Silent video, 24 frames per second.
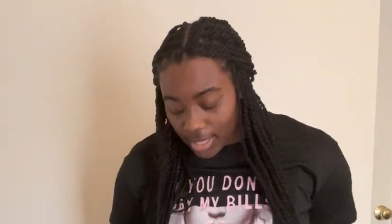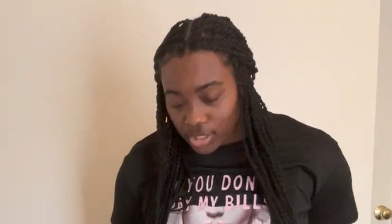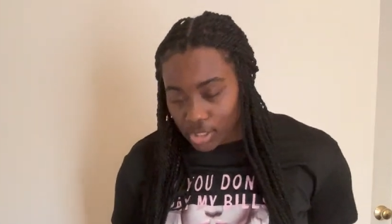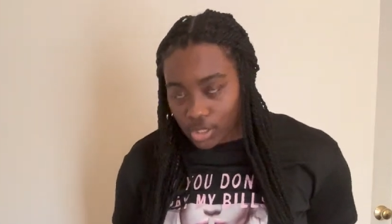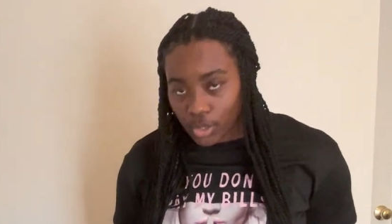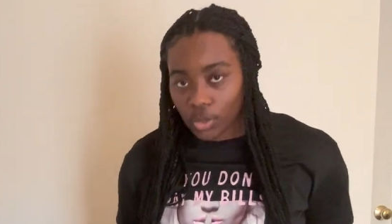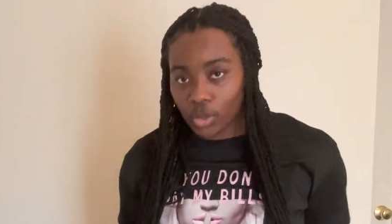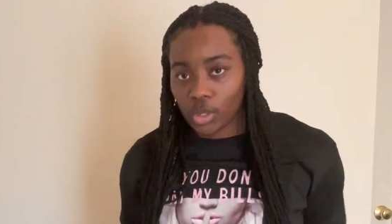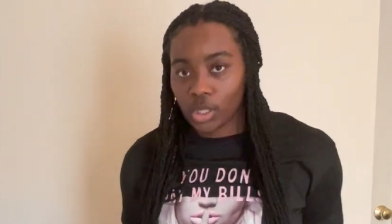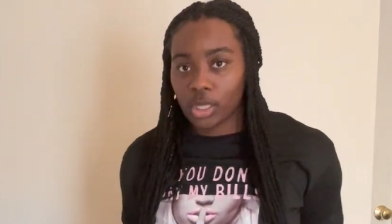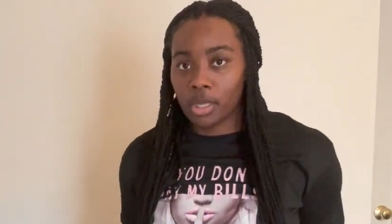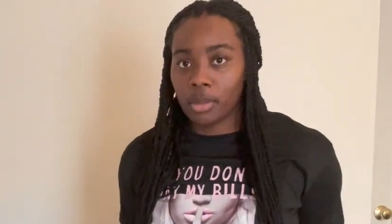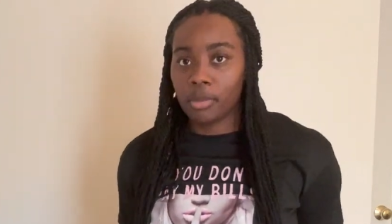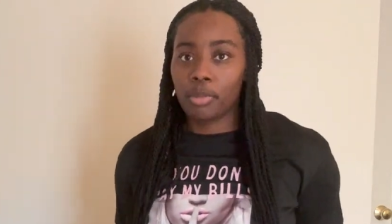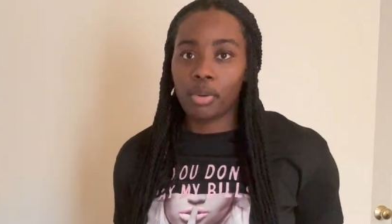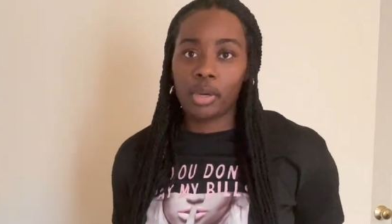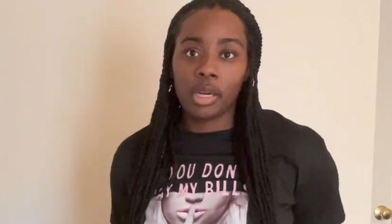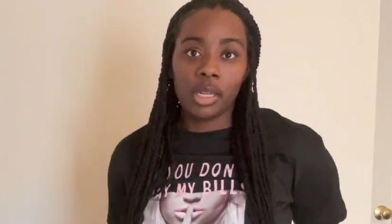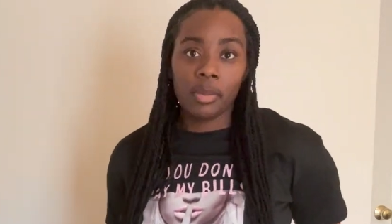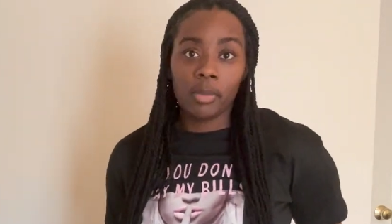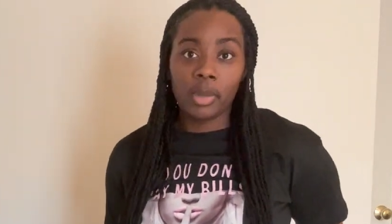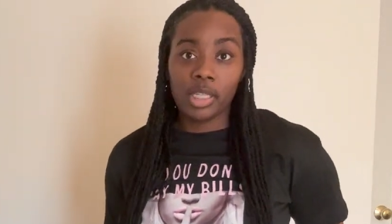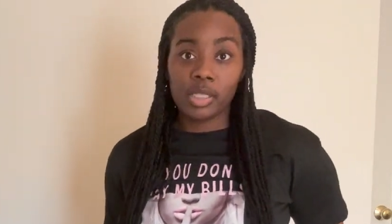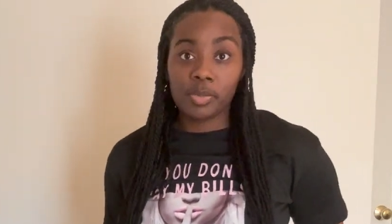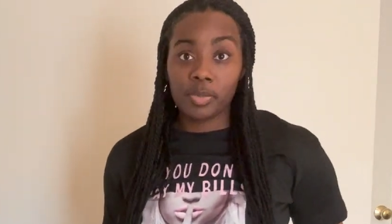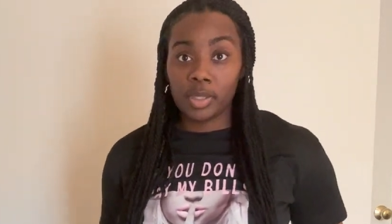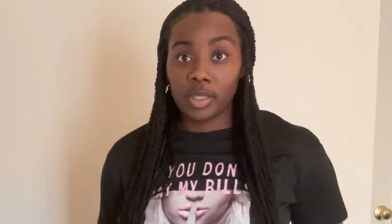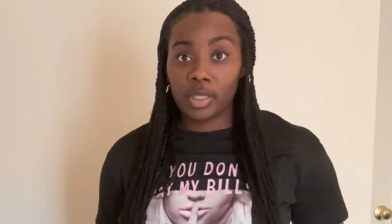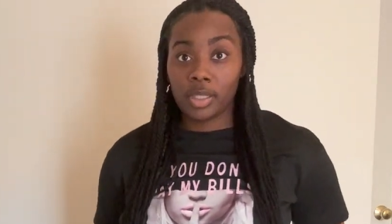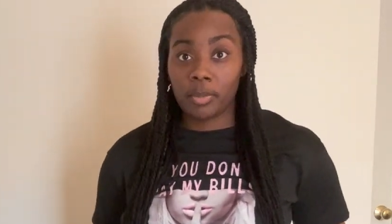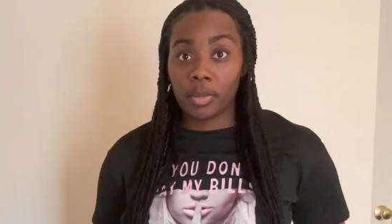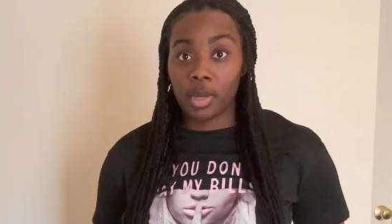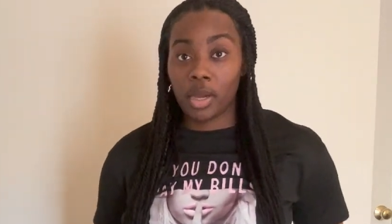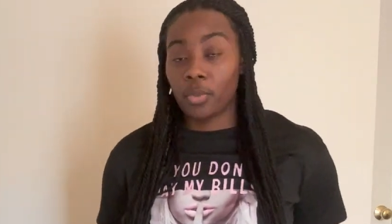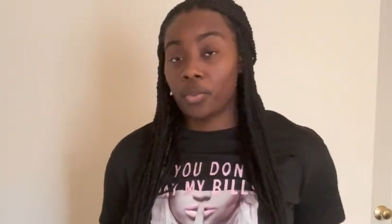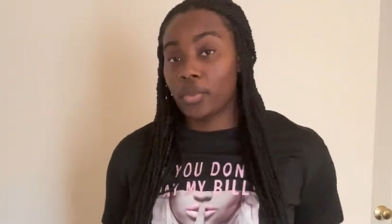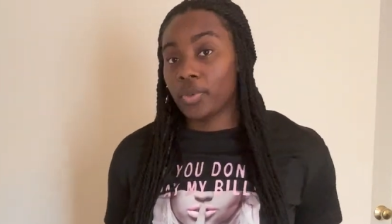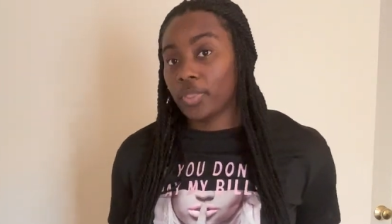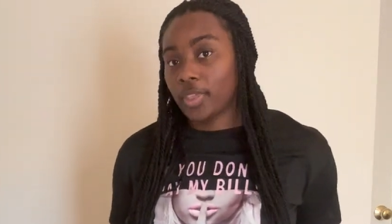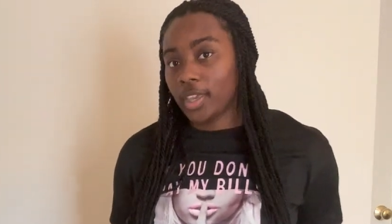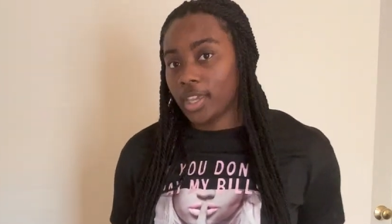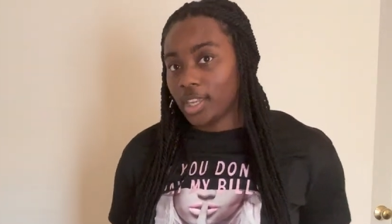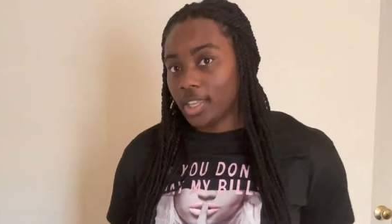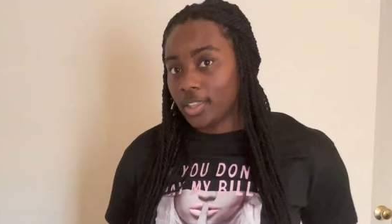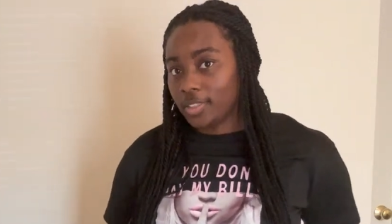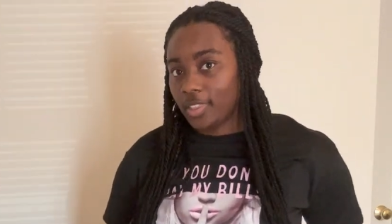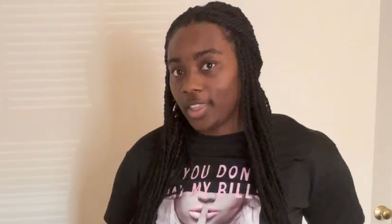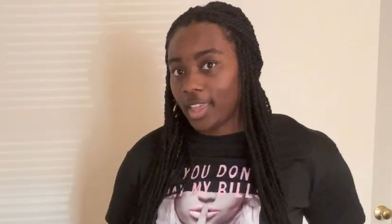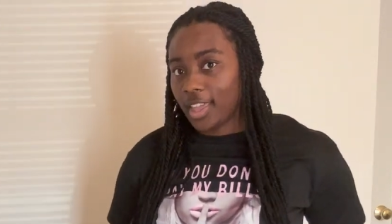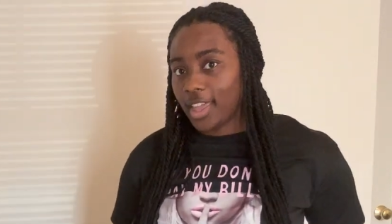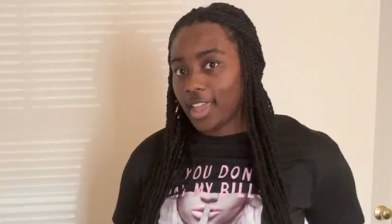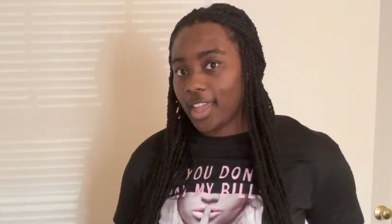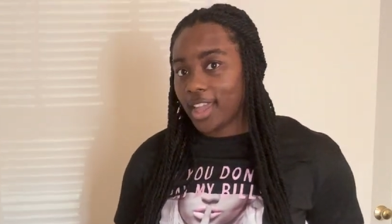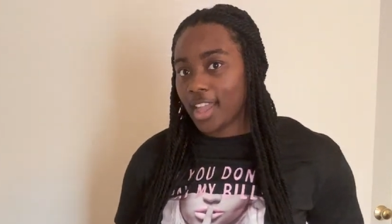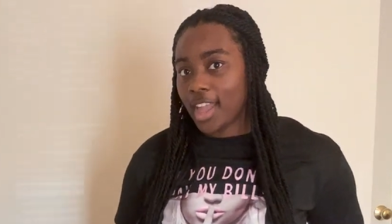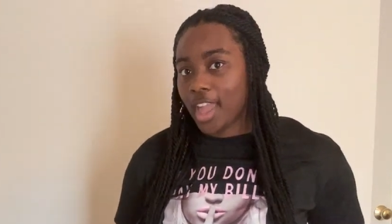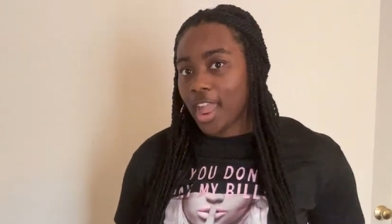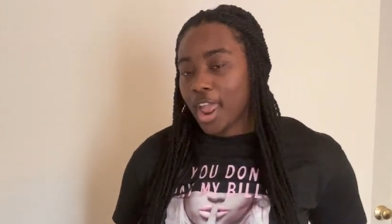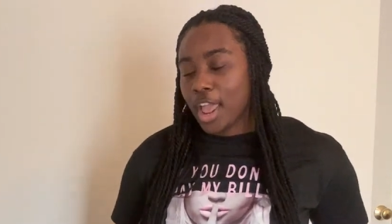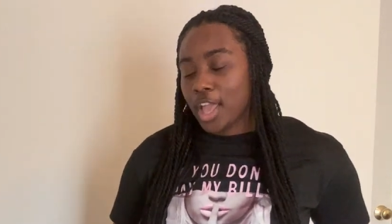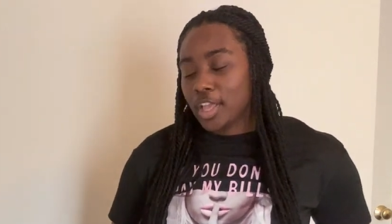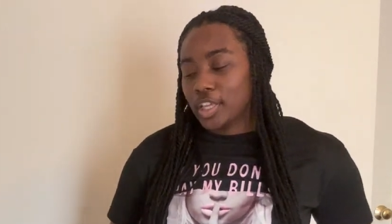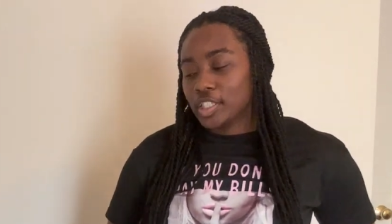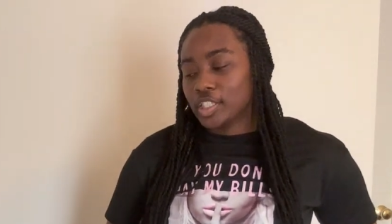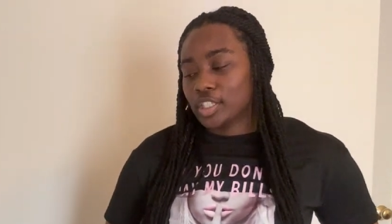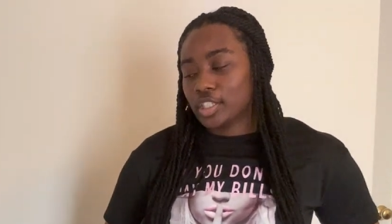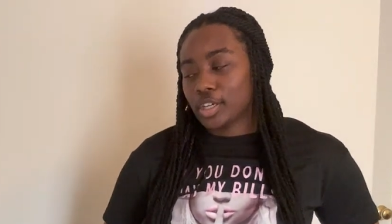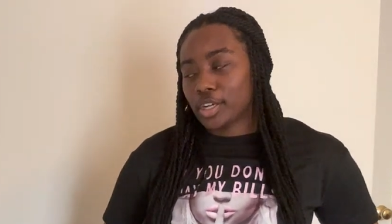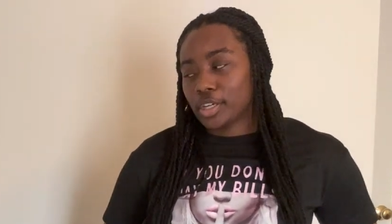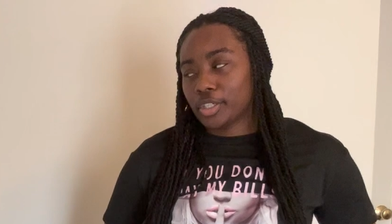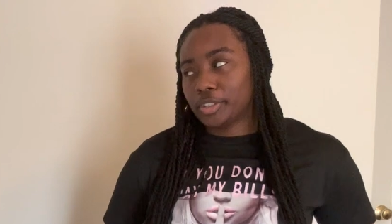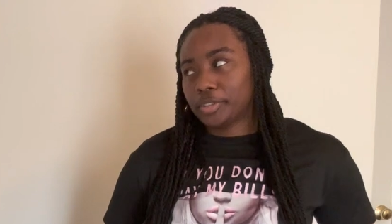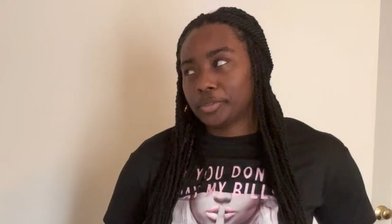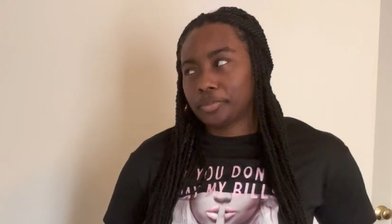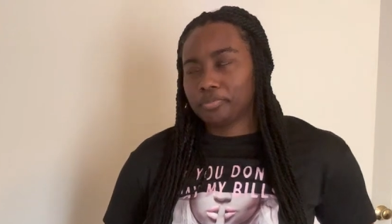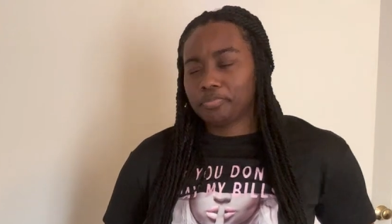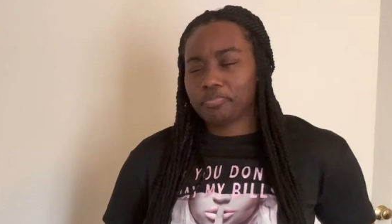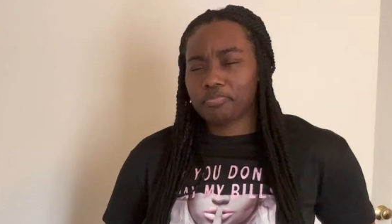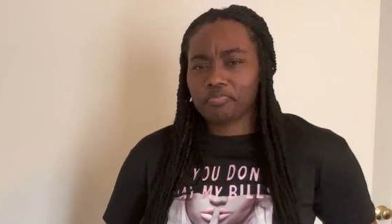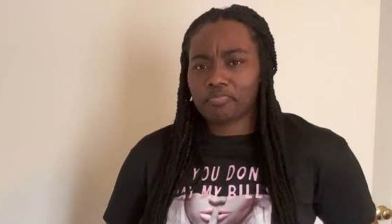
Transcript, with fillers: So you can pretty much put them on with anything. So